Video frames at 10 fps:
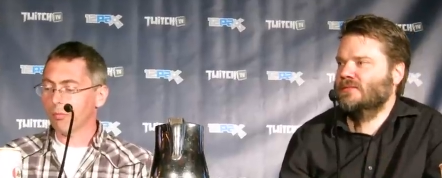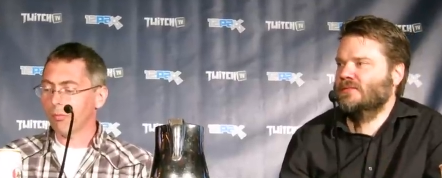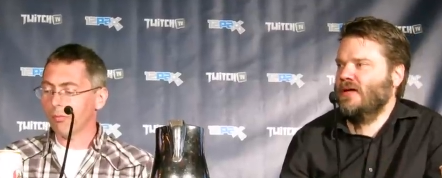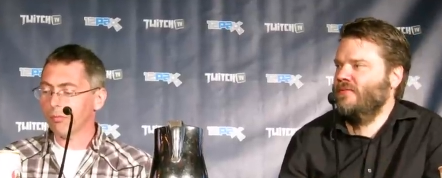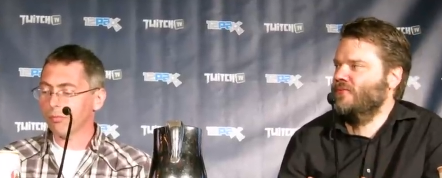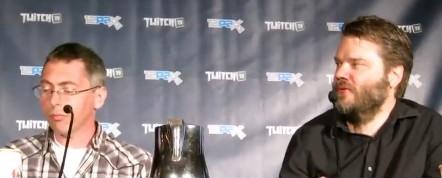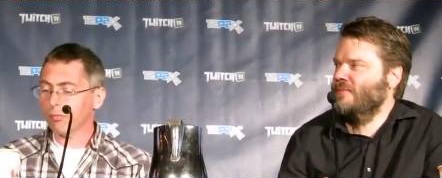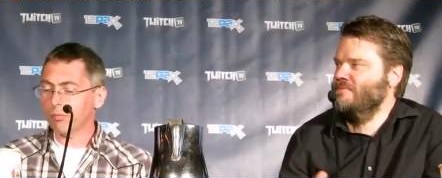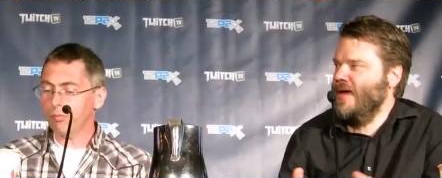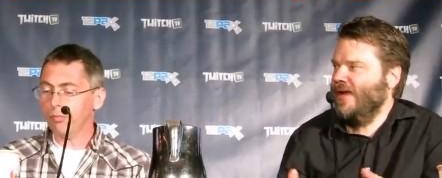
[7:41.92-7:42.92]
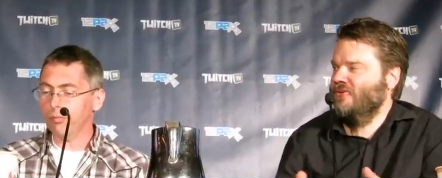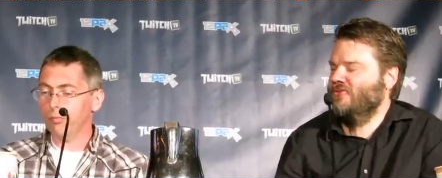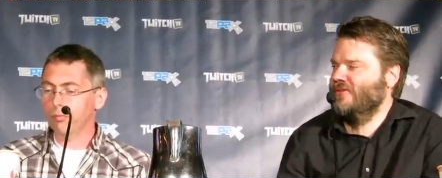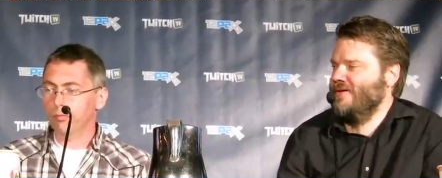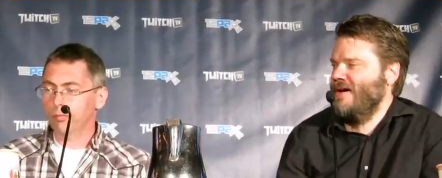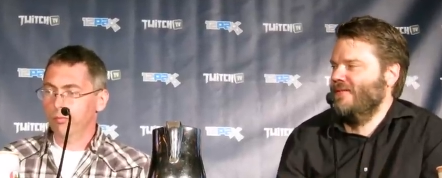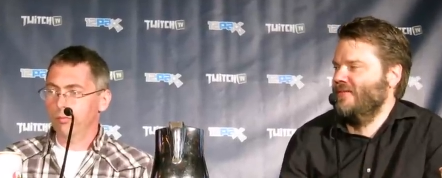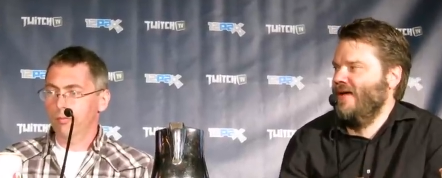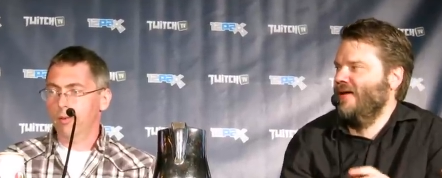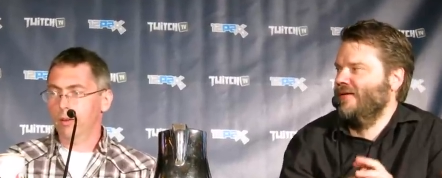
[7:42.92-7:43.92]
Speaker 1: software to manage the
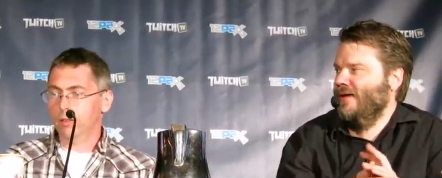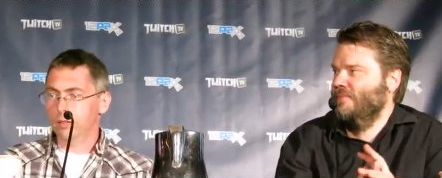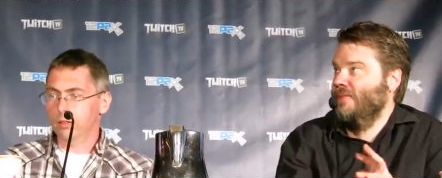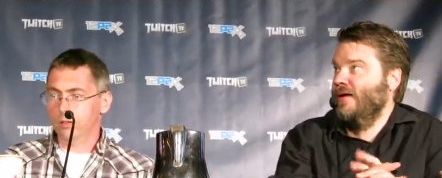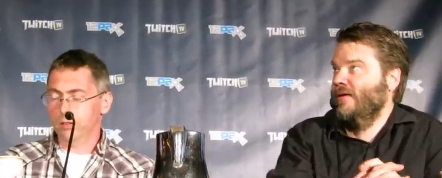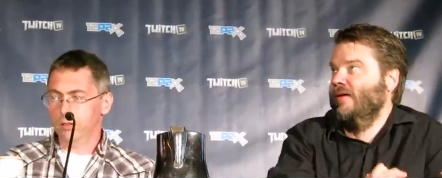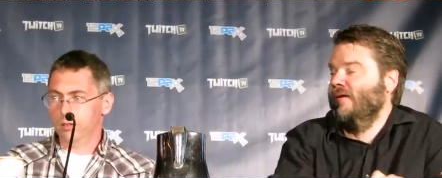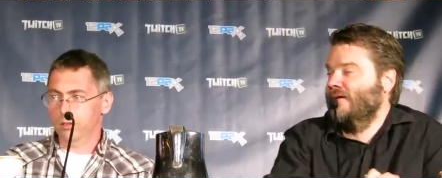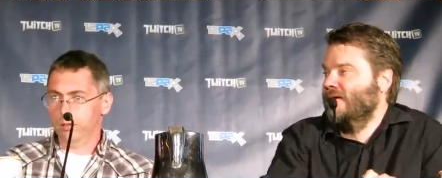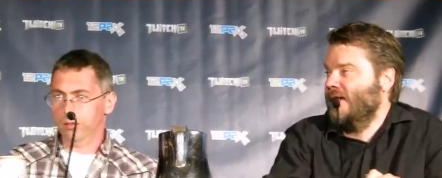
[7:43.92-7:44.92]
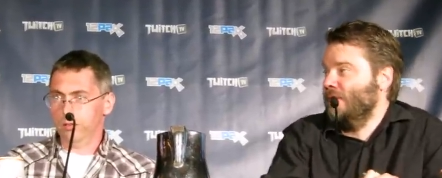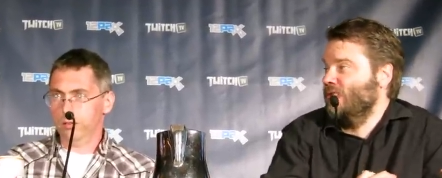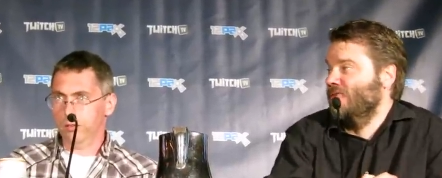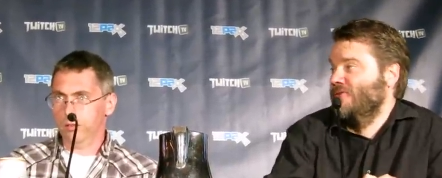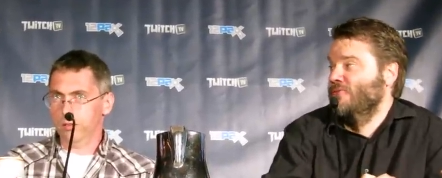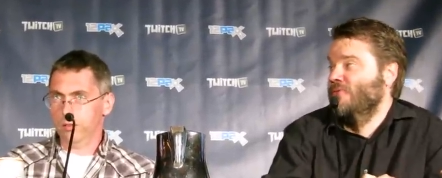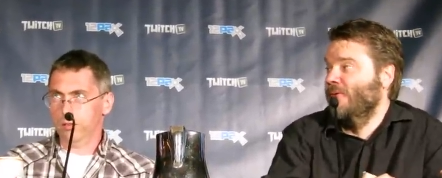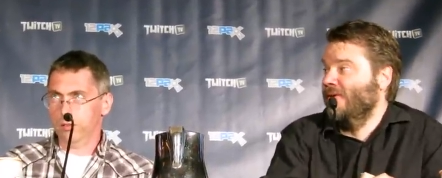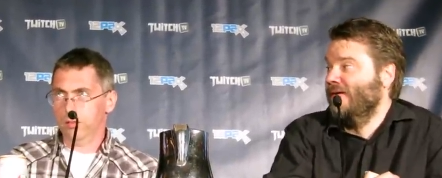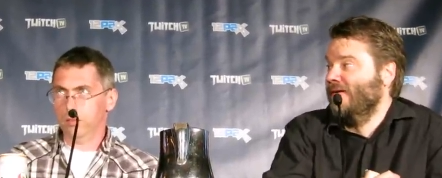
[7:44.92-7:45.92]
car lot on my uh, Commodore
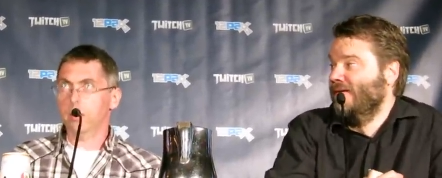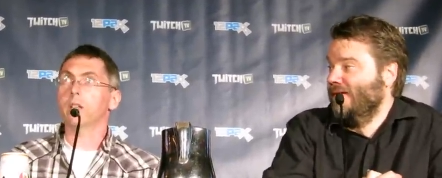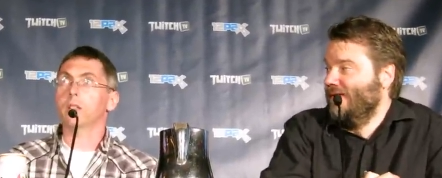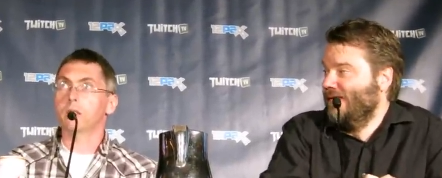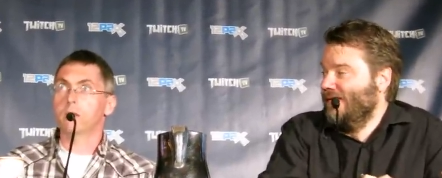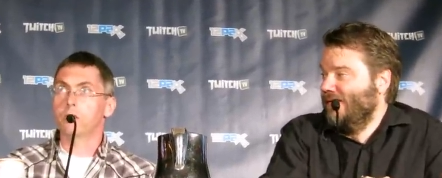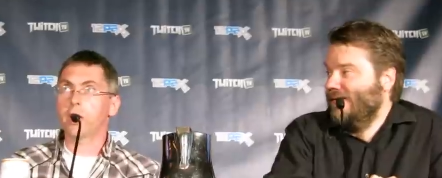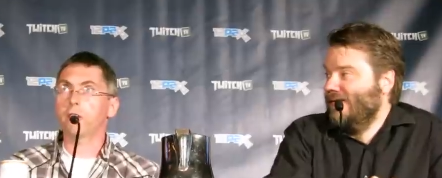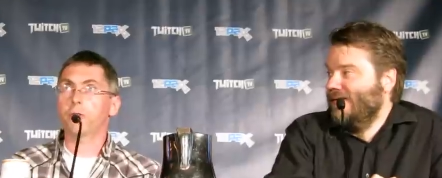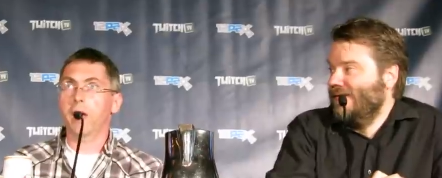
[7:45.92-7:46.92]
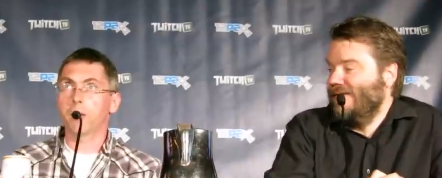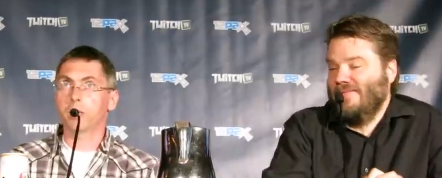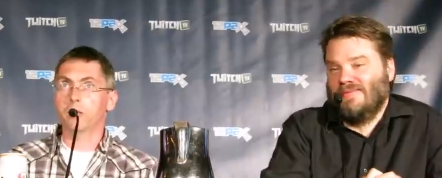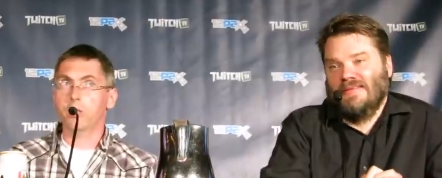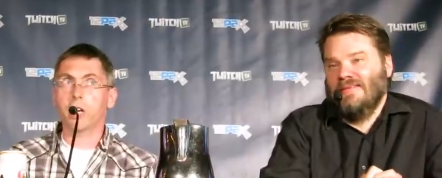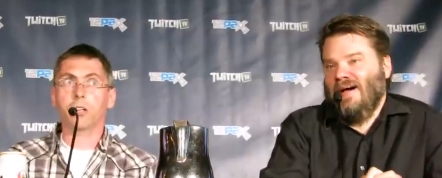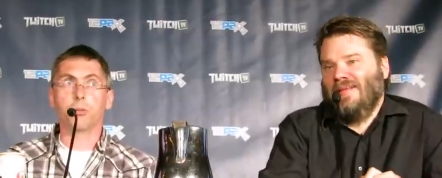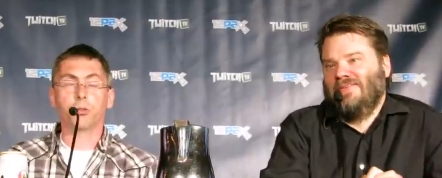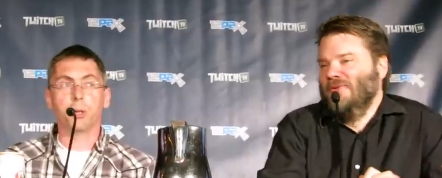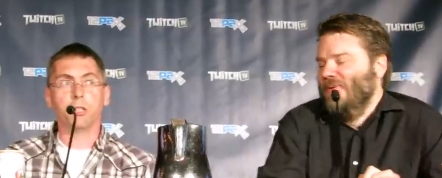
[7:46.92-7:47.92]
64. Yeah.
Speaker 2: Kid's family. Did Kid's
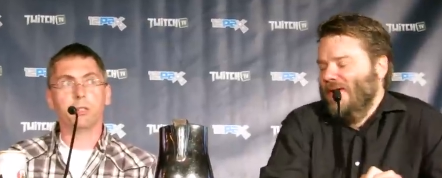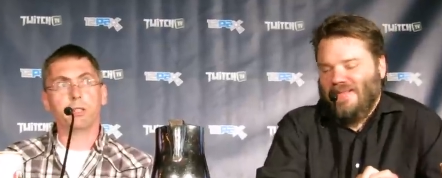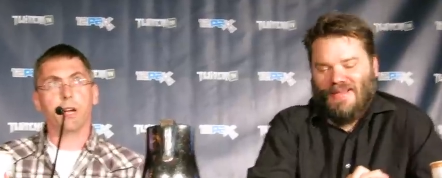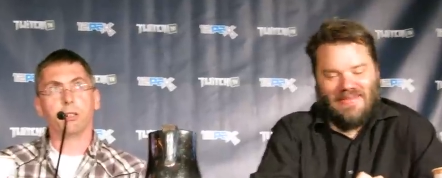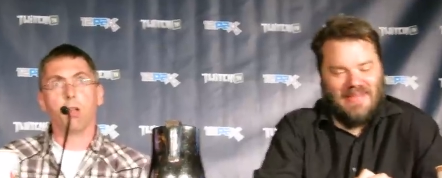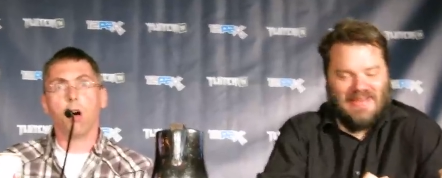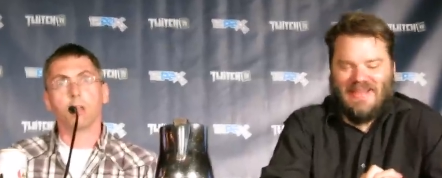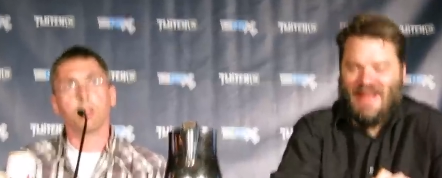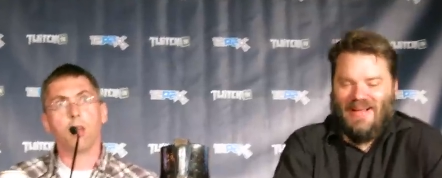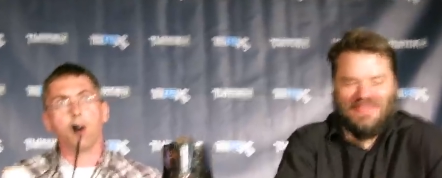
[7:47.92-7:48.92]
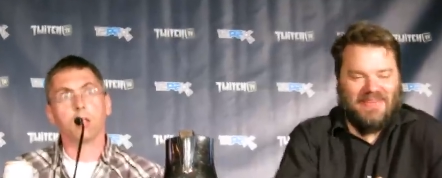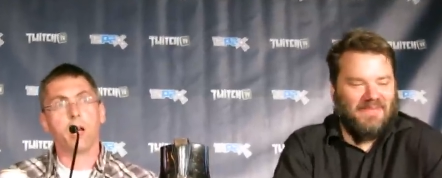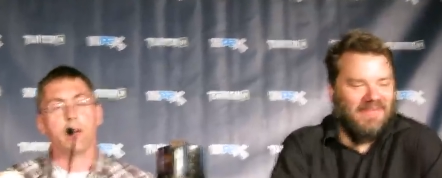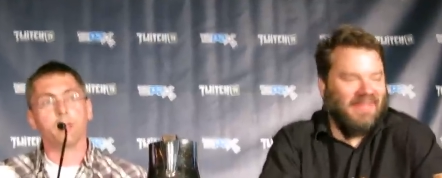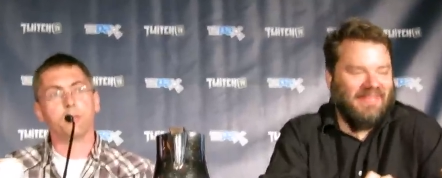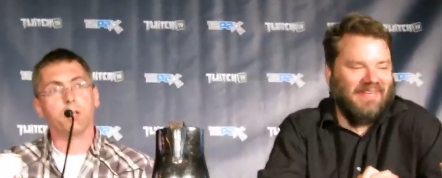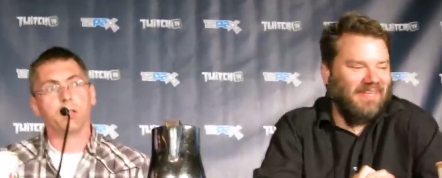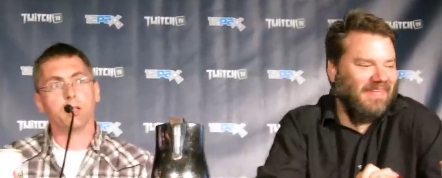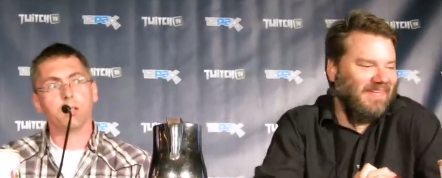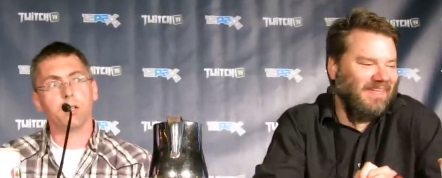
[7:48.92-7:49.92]
not do it. Long, line of,
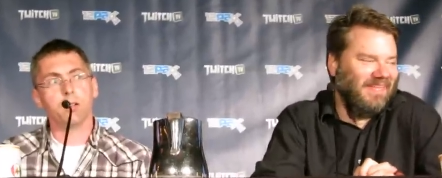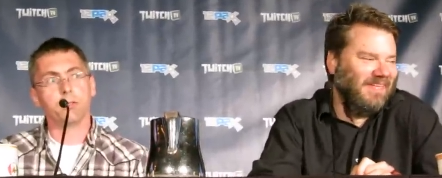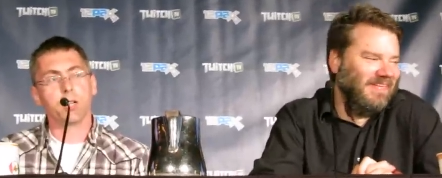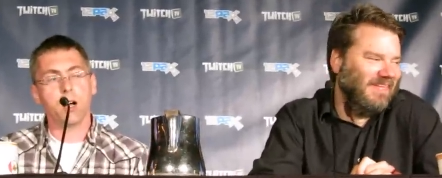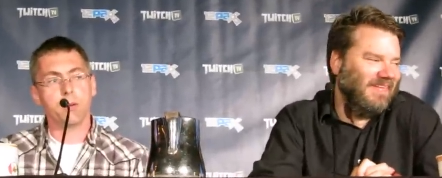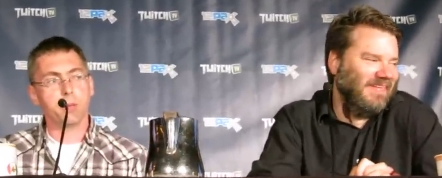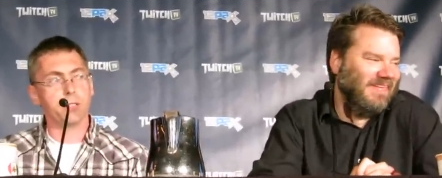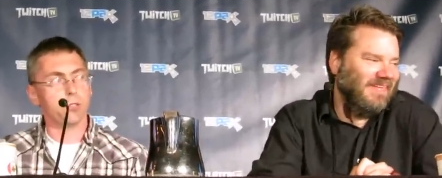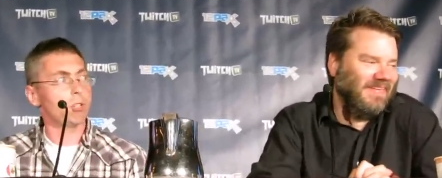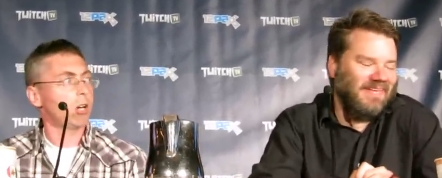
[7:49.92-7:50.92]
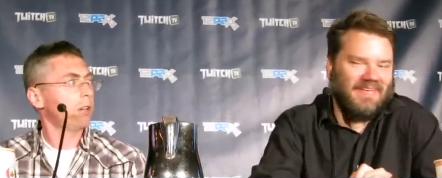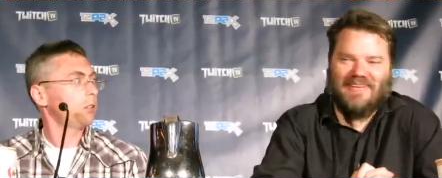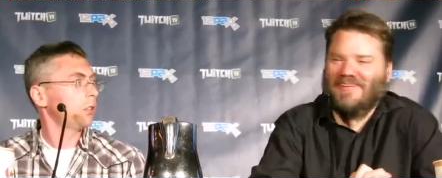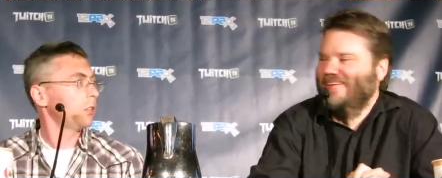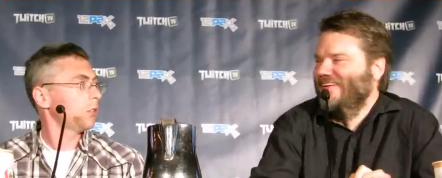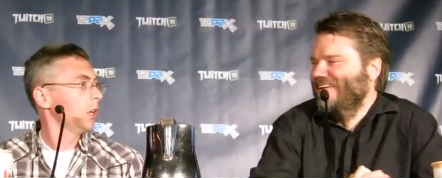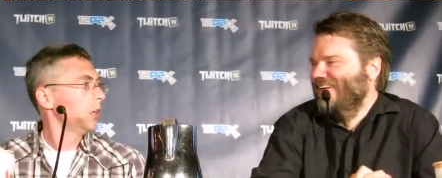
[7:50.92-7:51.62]
uh, of con men and shysters.